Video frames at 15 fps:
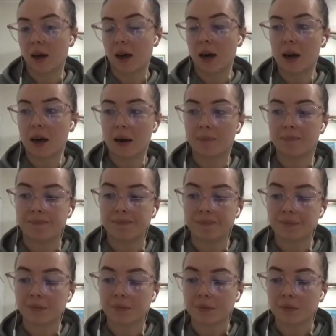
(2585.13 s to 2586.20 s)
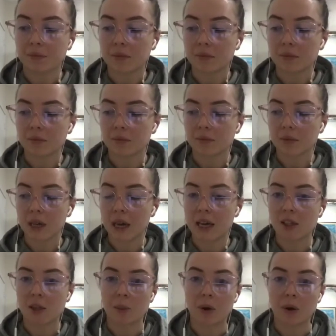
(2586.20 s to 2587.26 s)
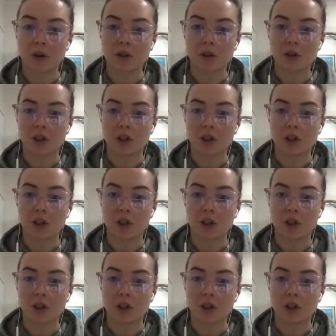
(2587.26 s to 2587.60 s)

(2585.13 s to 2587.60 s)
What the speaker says: as opposed